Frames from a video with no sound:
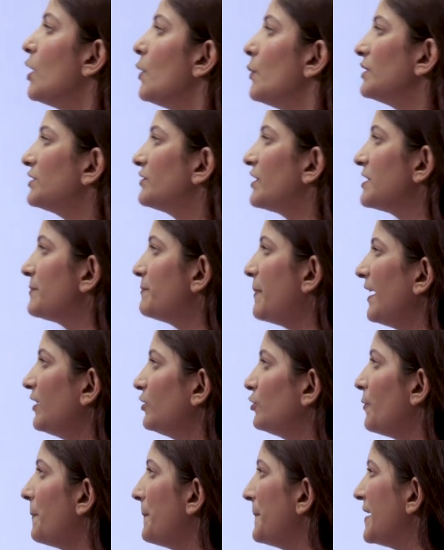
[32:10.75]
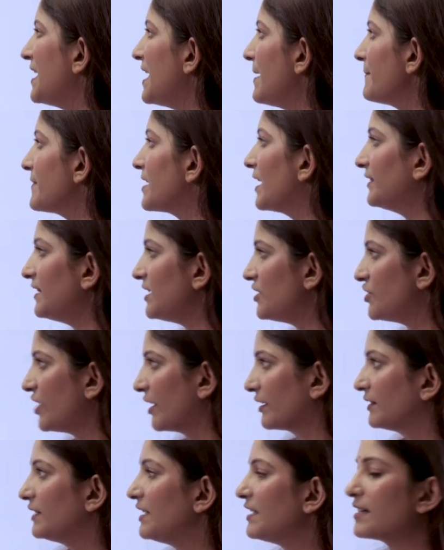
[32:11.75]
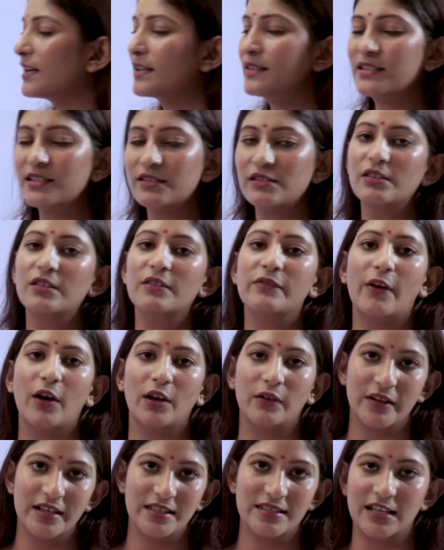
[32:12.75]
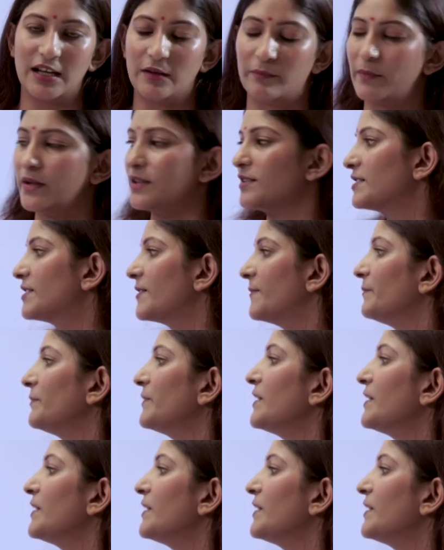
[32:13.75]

With respect to PM Gati Shakti, consider the following statements.